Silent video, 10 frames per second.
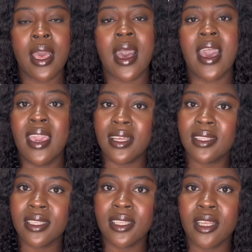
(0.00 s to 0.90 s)
I
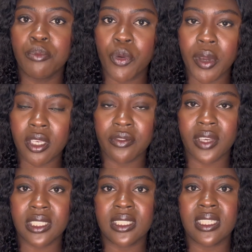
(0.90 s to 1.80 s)
attended Bowen
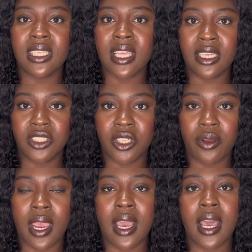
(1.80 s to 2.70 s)
University in
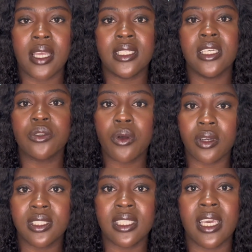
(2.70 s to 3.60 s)
Nigeria and it
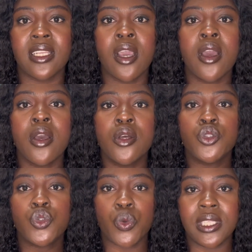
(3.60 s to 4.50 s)
costed
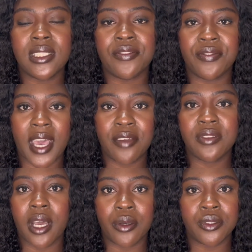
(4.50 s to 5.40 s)

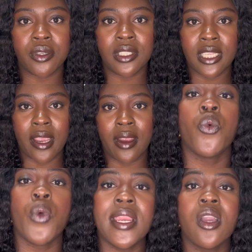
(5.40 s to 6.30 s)
25,000 naira.
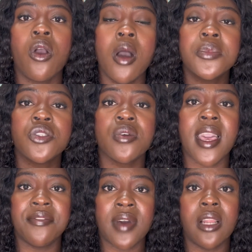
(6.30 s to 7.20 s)
When it comes to
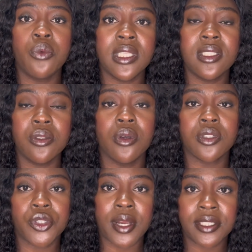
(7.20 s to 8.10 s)
evaluating your
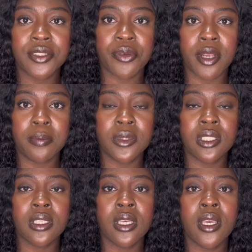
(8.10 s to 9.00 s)

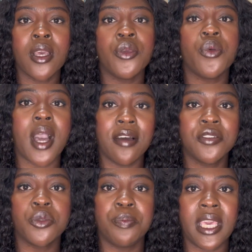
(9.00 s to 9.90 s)
transcript, you have
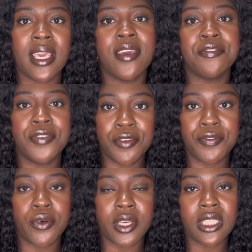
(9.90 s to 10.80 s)
to pay a fee
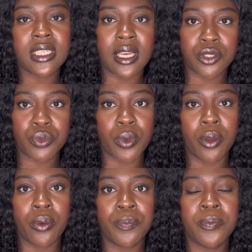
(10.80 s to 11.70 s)
for it as well.